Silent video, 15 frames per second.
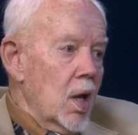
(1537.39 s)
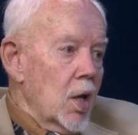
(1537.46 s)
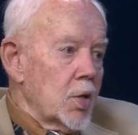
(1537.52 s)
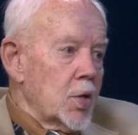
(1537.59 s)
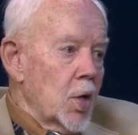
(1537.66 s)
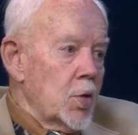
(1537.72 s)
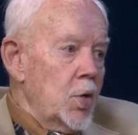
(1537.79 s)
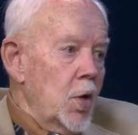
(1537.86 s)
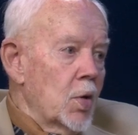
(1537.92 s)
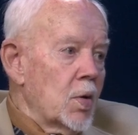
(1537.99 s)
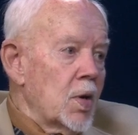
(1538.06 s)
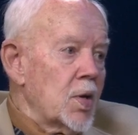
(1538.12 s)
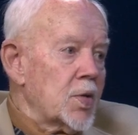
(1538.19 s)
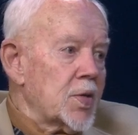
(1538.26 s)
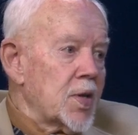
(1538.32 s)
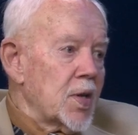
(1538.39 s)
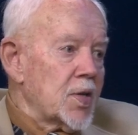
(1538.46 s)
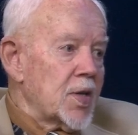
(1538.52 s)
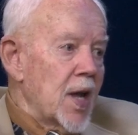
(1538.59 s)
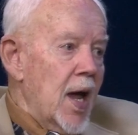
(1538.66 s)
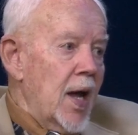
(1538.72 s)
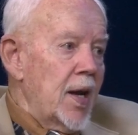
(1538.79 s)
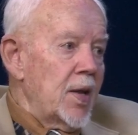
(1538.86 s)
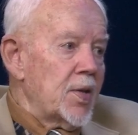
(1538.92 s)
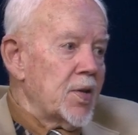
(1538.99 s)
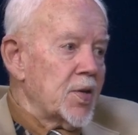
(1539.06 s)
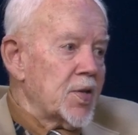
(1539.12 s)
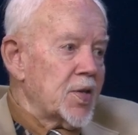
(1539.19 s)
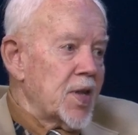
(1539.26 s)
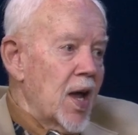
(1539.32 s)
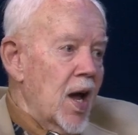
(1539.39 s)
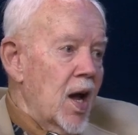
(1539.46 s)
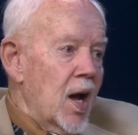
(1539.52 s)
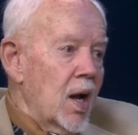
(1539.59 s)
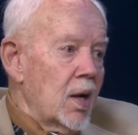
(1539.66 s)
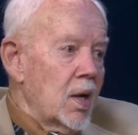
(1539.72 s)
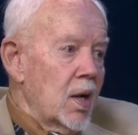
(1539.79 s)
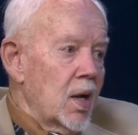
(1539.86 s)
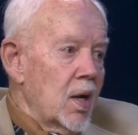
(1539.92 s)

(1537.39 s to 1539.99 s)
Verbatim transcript: So Eunice decided to start